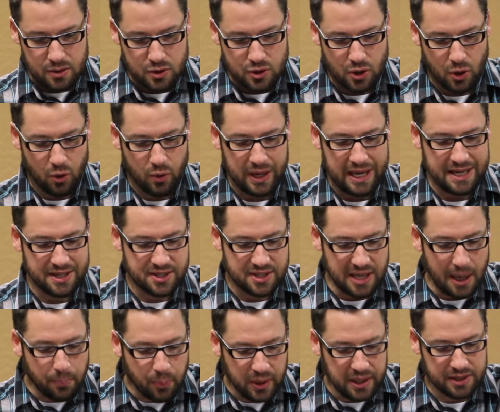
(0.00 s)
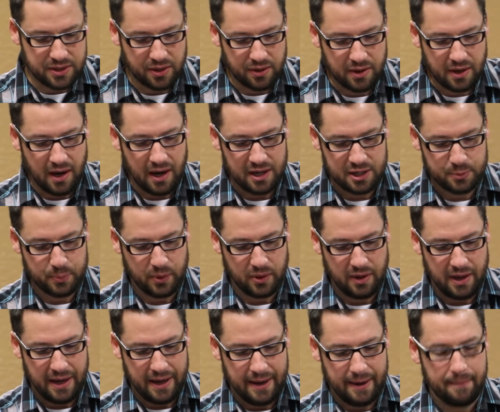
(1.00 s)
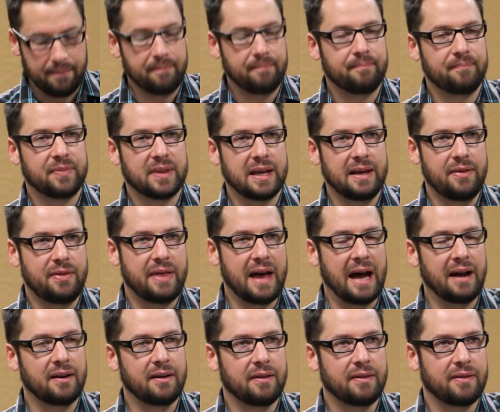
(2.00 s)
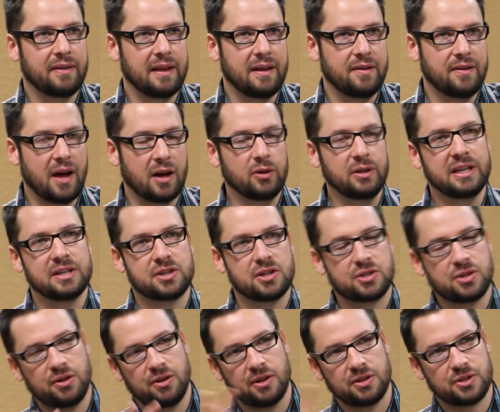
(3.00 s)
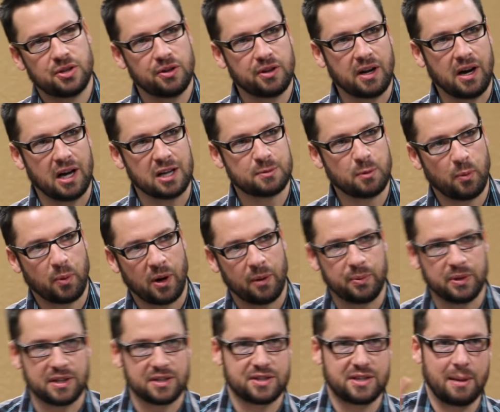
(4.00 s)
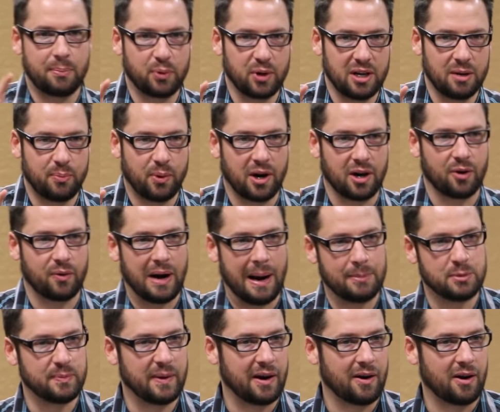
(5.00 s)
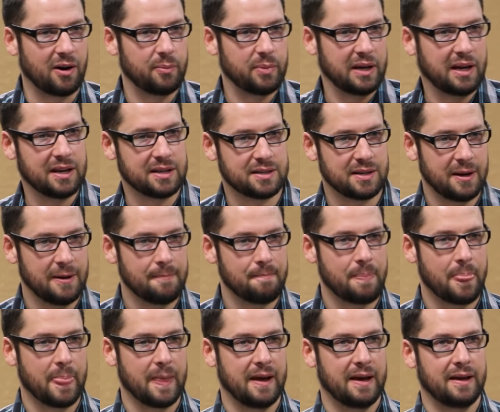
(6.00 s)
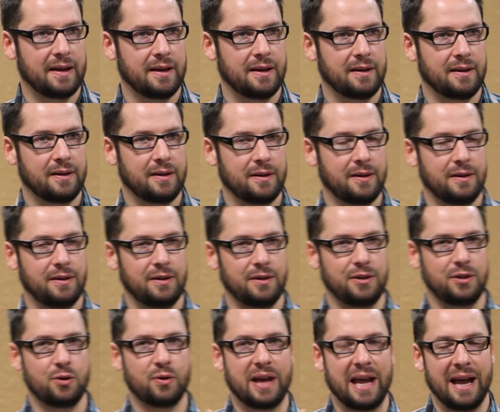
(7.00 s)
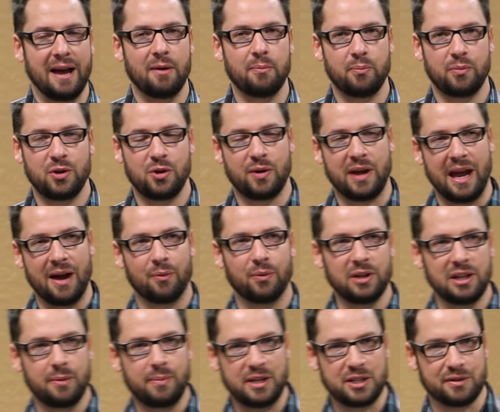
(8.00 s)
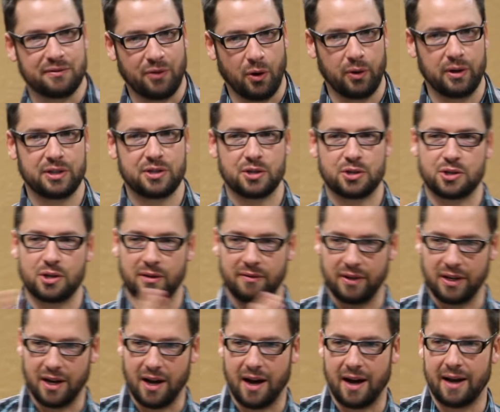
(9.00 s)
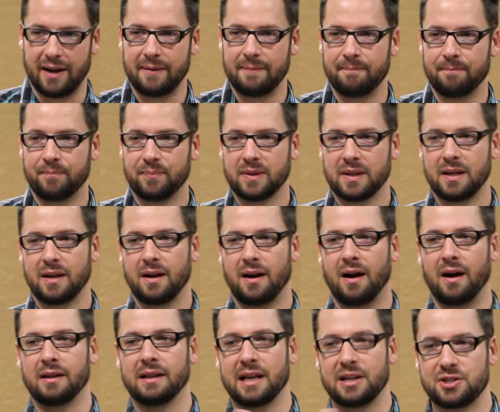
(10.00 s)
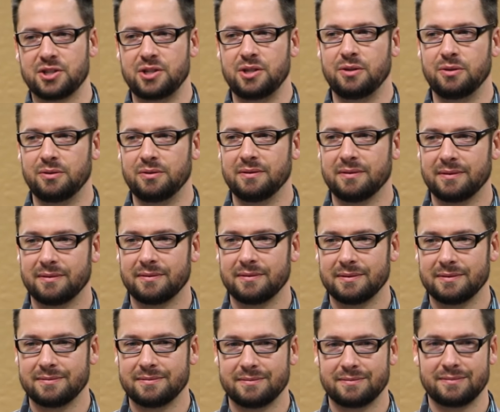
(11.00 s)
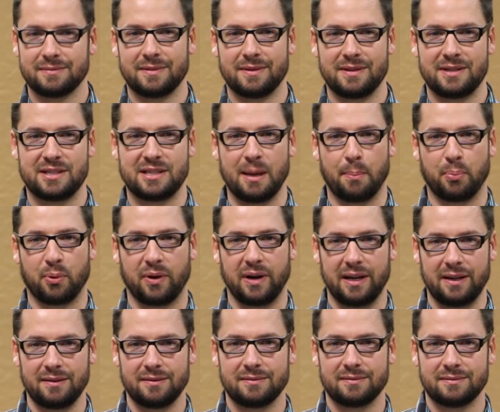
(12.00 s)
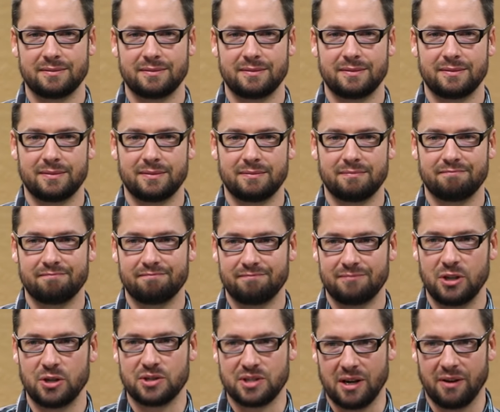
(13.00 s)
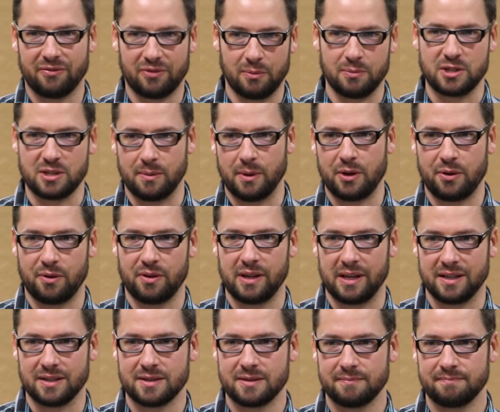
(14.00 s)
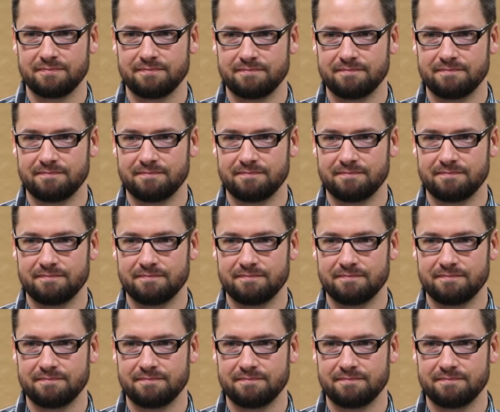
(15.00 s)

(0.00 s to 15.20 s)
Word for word: So he's separated to the gospel. That not only is it to the gospel part, but the separated part grabs my heart, because you can't really be devoted to serving God unless you separate yourself from some other things.